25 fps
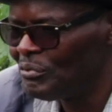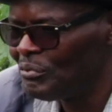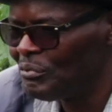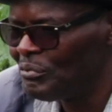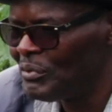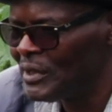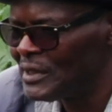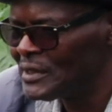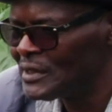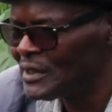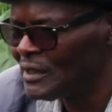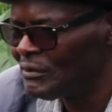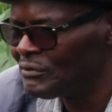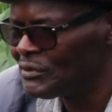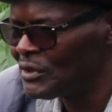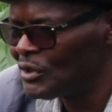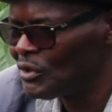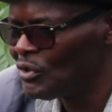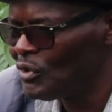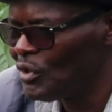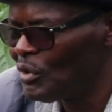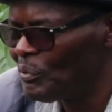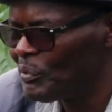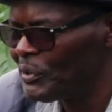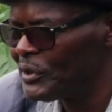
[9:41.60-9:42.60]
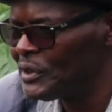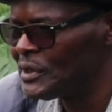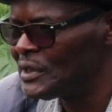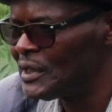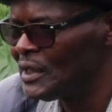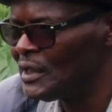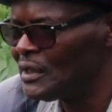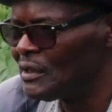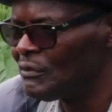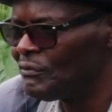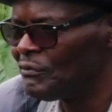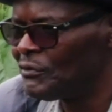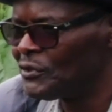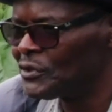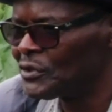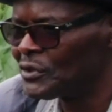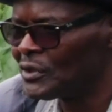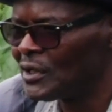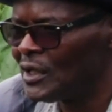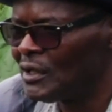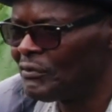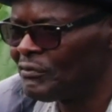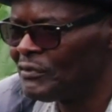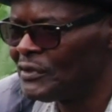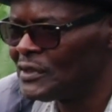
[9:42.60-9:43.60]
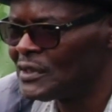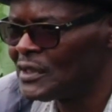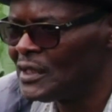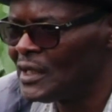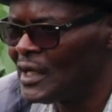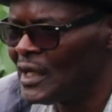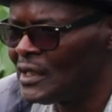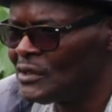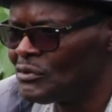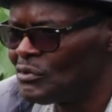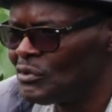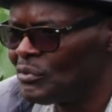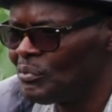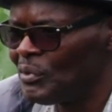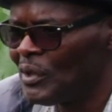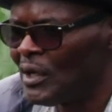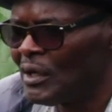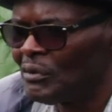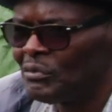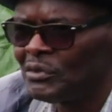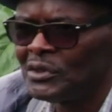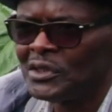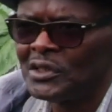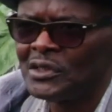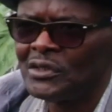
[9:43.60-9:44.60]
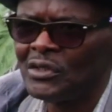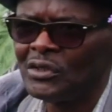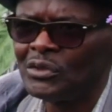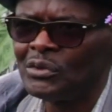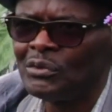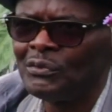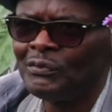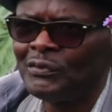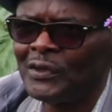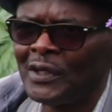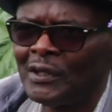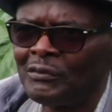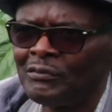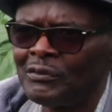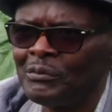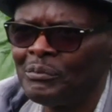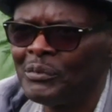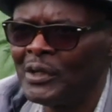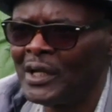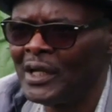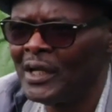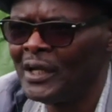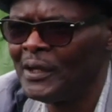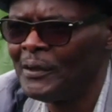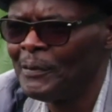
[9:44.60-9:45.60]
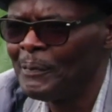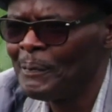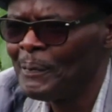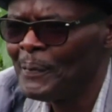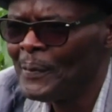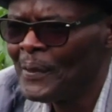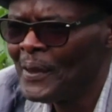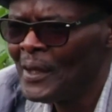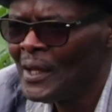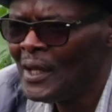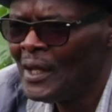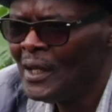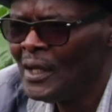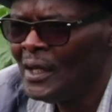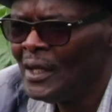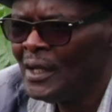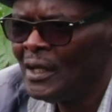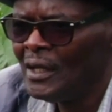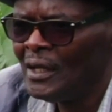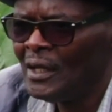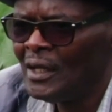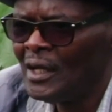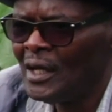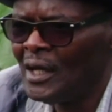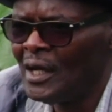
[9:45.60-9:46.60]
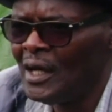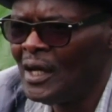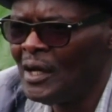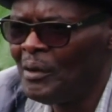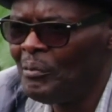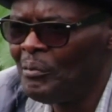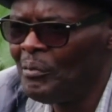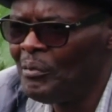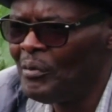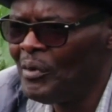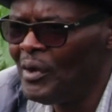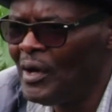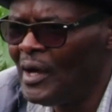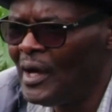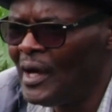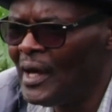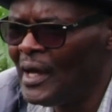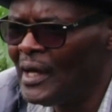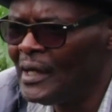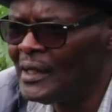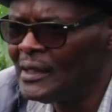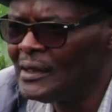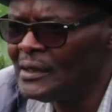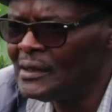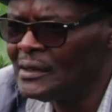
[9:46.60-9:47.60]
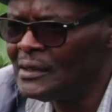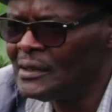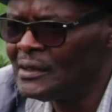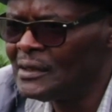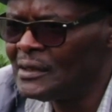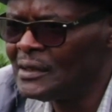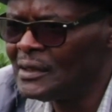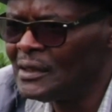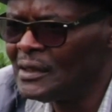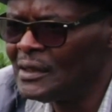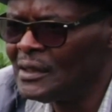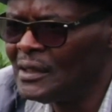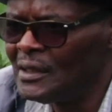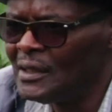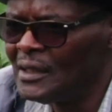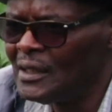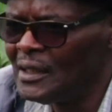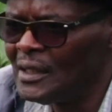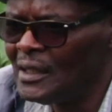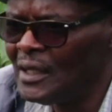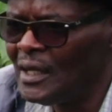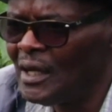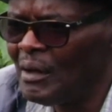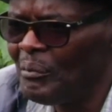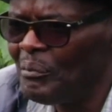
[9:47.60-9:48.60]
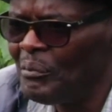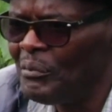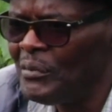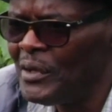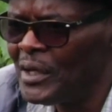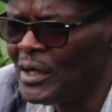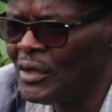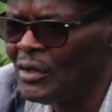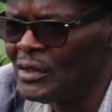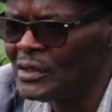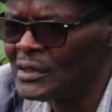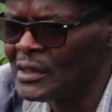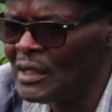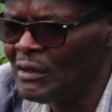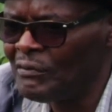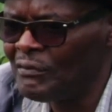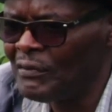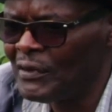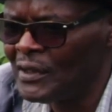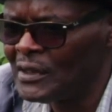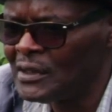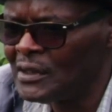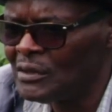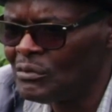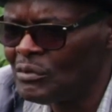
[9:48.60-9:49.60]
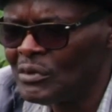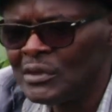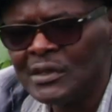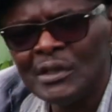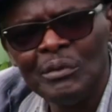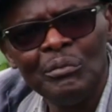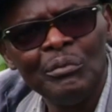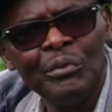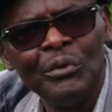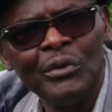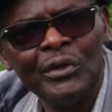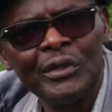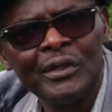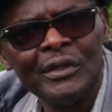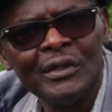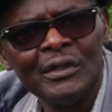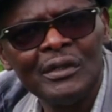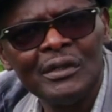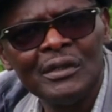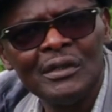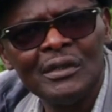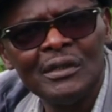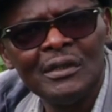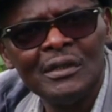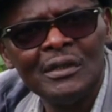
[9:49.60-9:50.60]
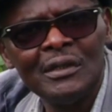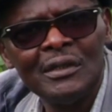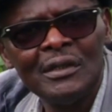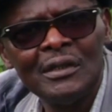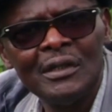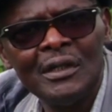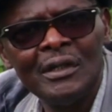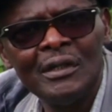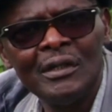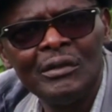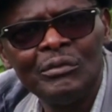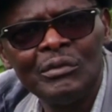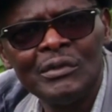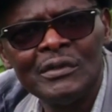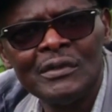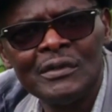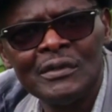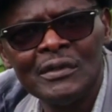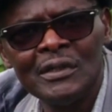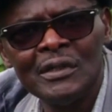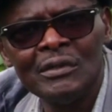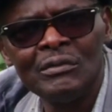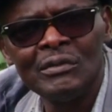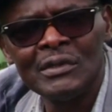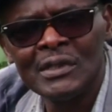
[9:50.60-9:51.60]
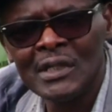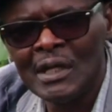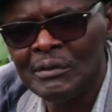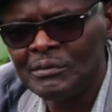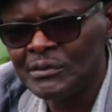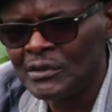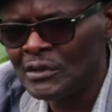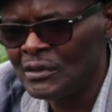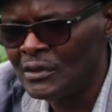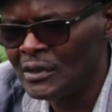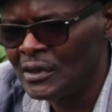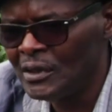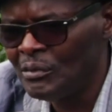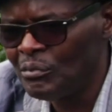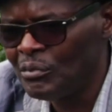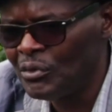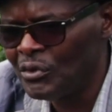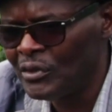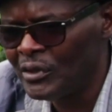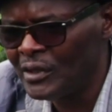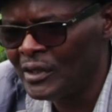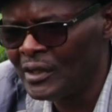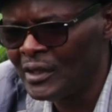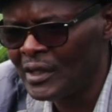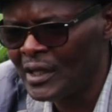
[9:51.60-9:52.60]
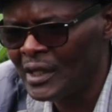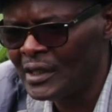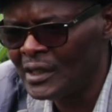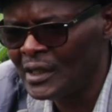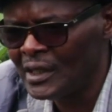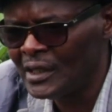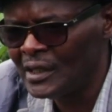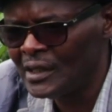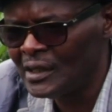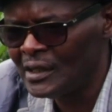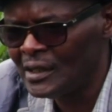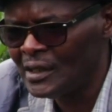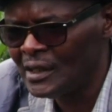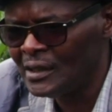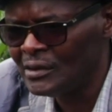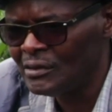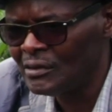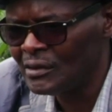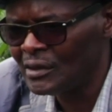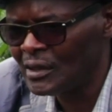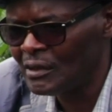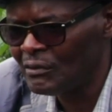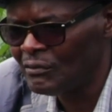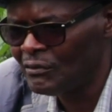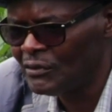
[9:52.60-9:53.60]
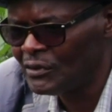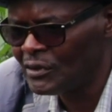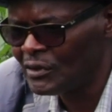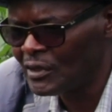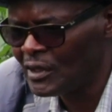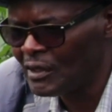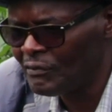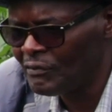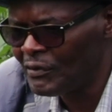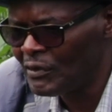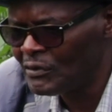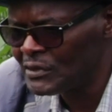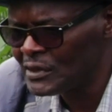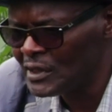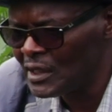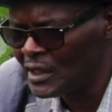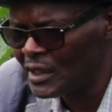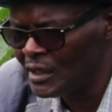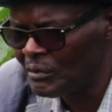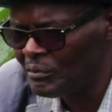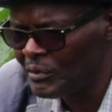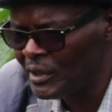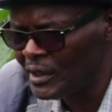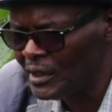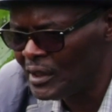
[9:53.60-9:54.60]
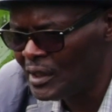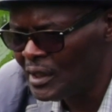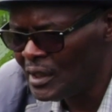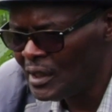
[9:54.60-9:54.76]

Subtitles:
myself to go up and take the photograph. It's in Handsworth Park, which is not too far from here, and because I felt it was important. It was absolutely important that I took that photograph. I was a little bit,